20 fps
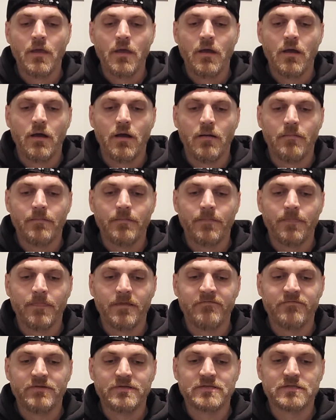Um,
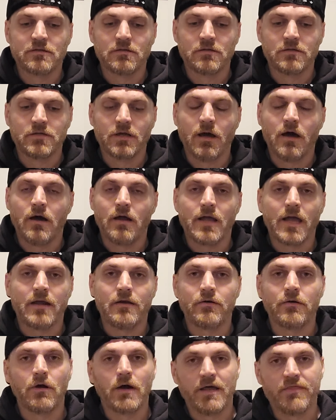if he's still a dog, I don't know.